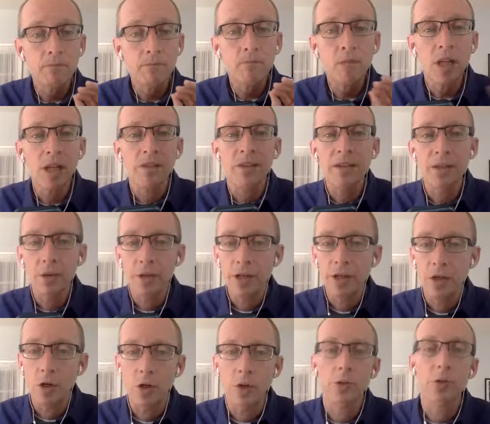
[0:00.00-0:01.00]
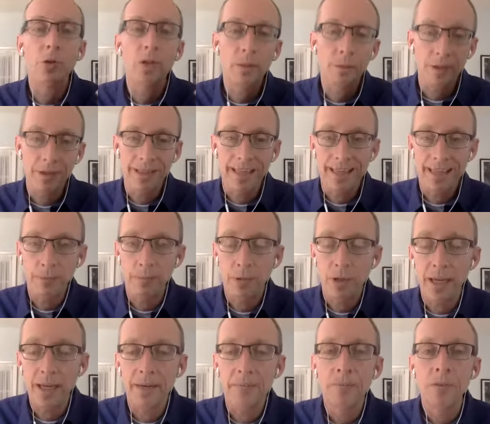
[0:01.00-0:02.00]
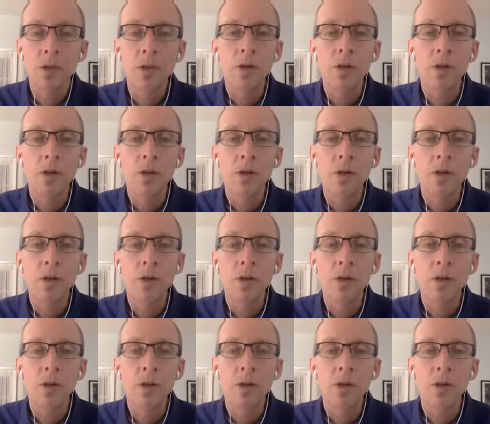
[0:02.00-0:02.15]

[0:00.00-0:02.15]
and then they'll get an audio clip that they could play.